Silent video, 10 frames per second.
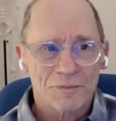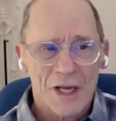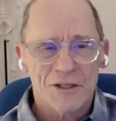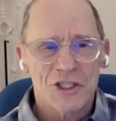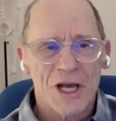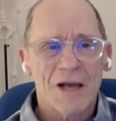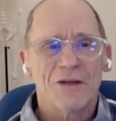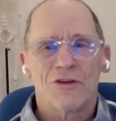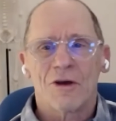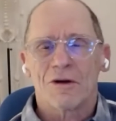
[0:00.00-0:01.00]
And
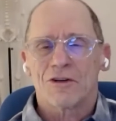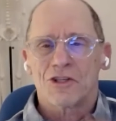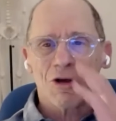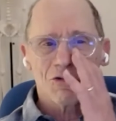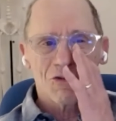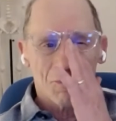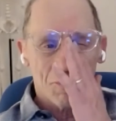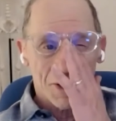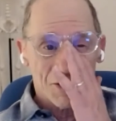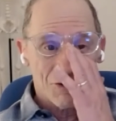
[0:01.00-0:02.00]
Johnny's going to show some
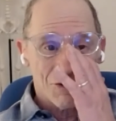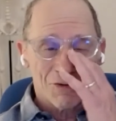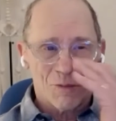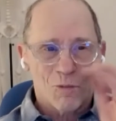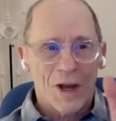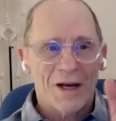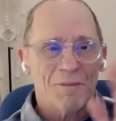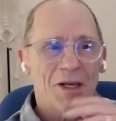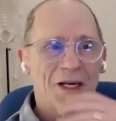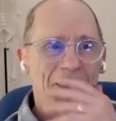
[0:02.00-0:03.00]
pictures. And wait a
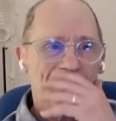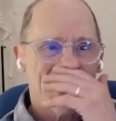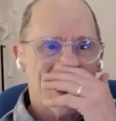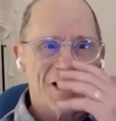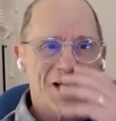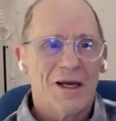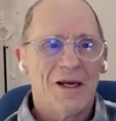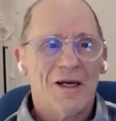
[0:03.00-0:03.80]
minute, Johnny.